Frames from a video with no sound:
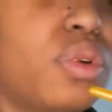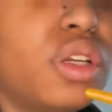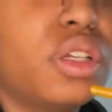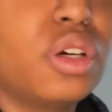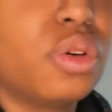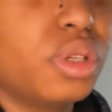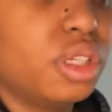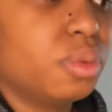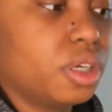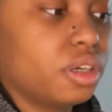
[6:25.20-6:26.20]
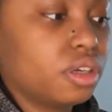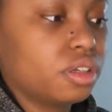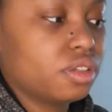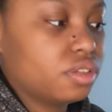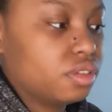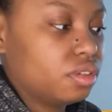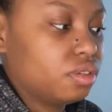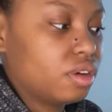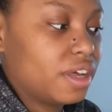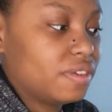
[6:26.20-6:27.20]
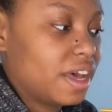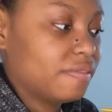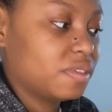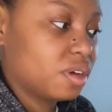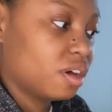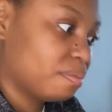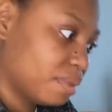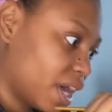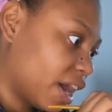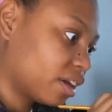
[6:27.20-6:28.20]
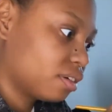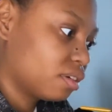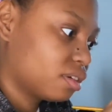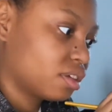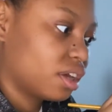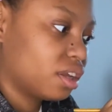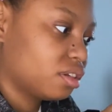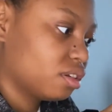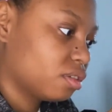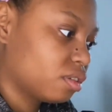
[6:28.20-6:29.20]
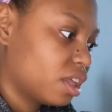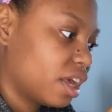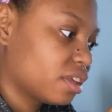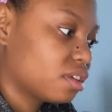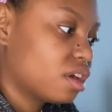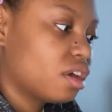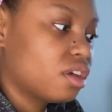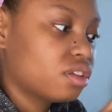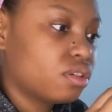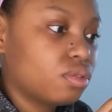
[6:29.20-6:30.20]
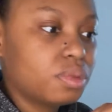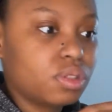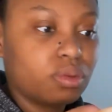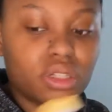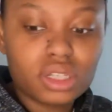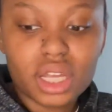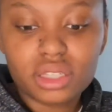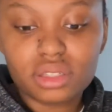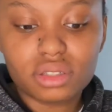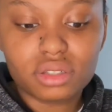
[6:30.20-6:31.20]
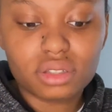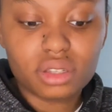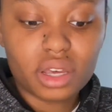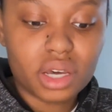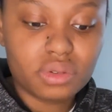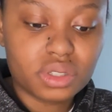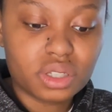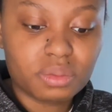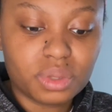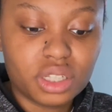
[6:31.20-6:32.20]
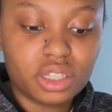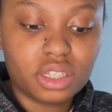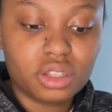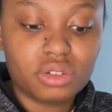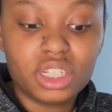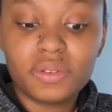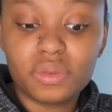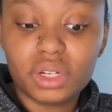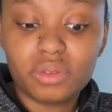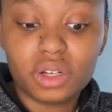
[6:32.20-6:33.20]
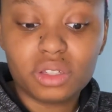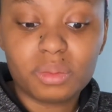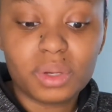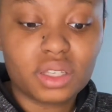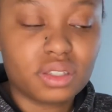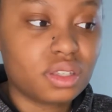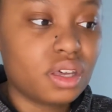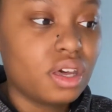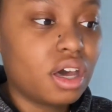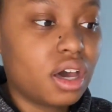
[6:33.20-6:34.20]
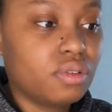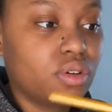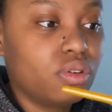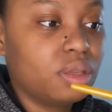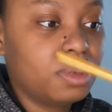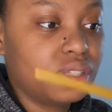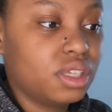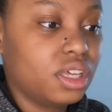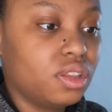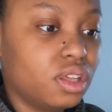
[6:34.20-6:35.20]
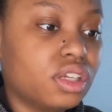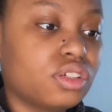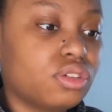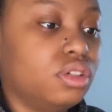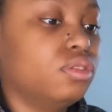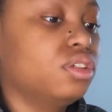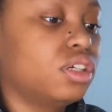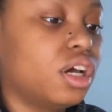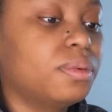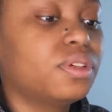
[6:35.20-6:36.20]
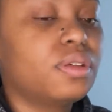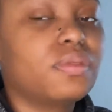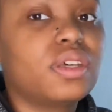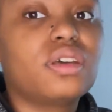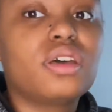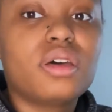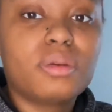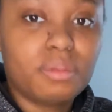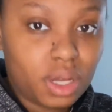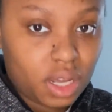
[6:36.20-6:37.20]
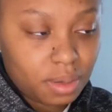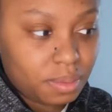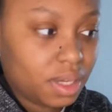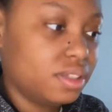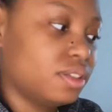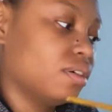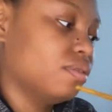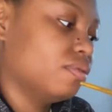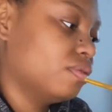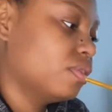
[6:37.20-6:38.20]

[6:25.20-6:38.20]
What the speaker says: to go anywhere because, you know, I'd have to come back because I had another class. So between classes, I was completely alone. Even when I went on the bus, I would go on the bus to get lunch or go shop or something by myself.